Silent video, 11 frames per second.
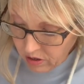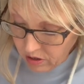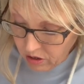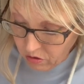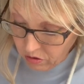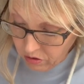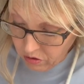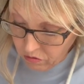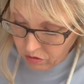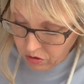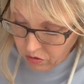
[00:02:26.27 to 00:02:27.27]
go
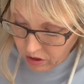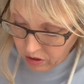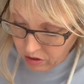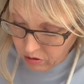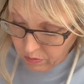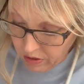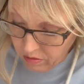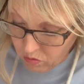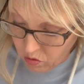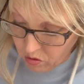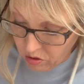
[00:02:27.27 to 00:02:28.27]
through a little bit
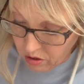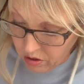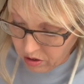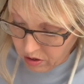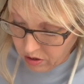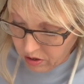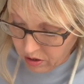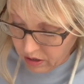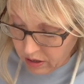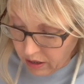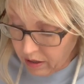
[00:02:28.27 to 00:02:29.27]
more.
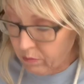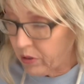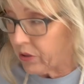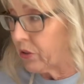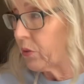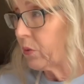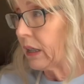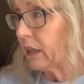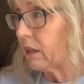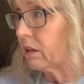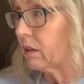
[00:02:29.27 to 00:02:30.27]
I've been doing